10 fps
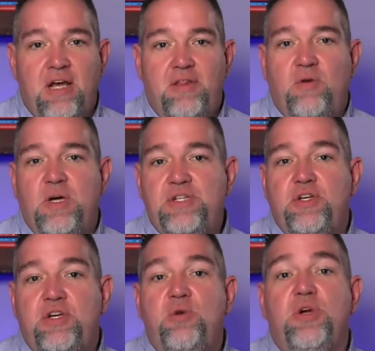The
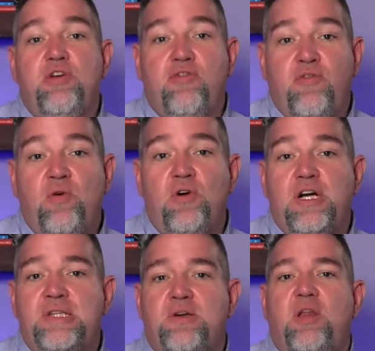question, who are you for?
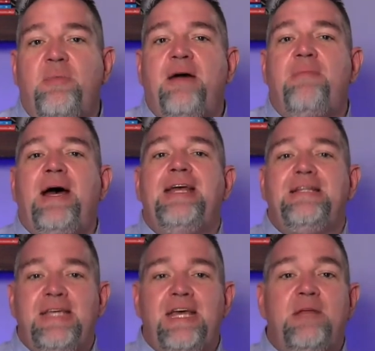It's all about my
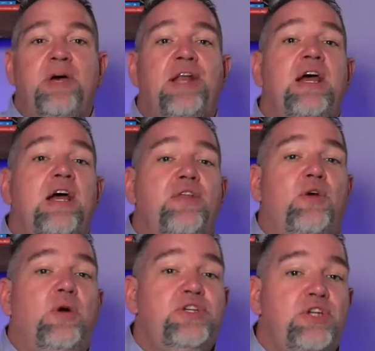intent. But the
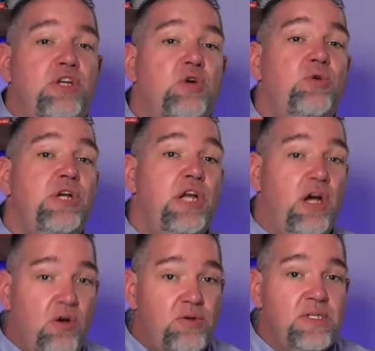question, who
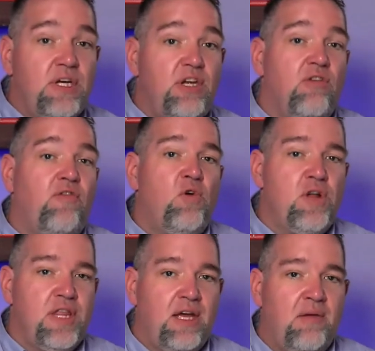knows that you're
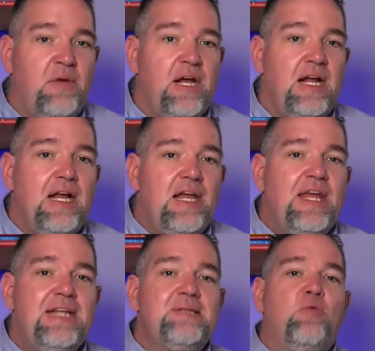for them?
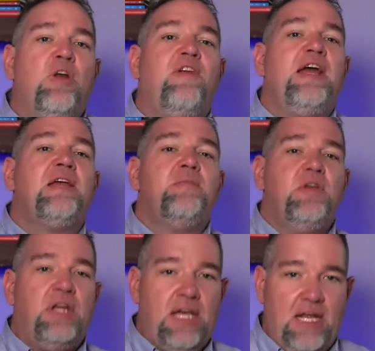That's what have I
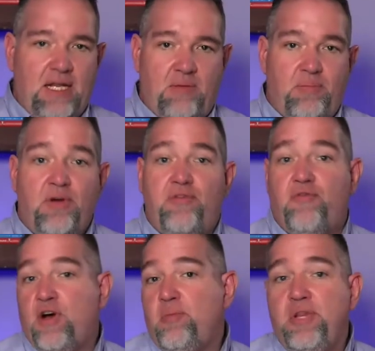communicated, both
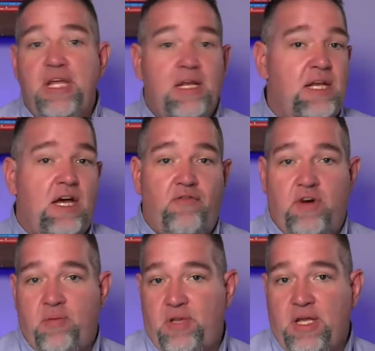verbally and
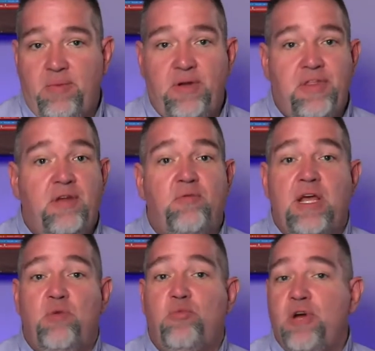non-verbally, both
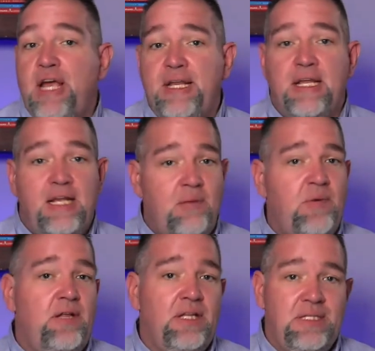in print and
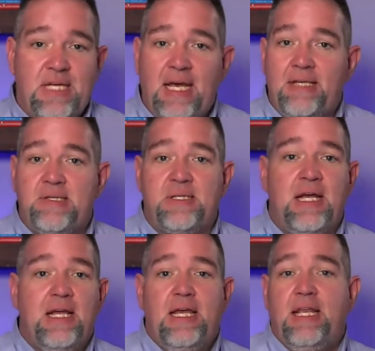email and text
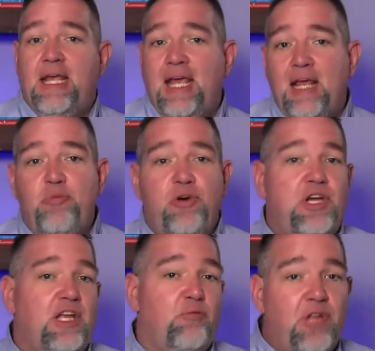and
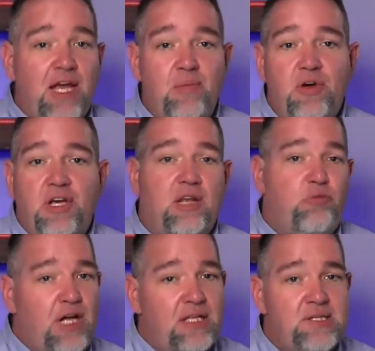handbook and playbook and
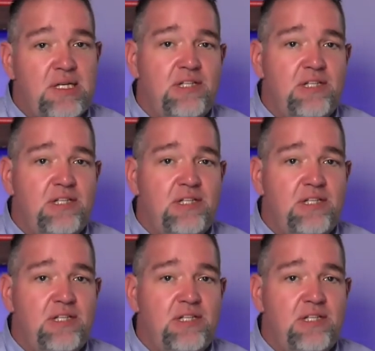policies,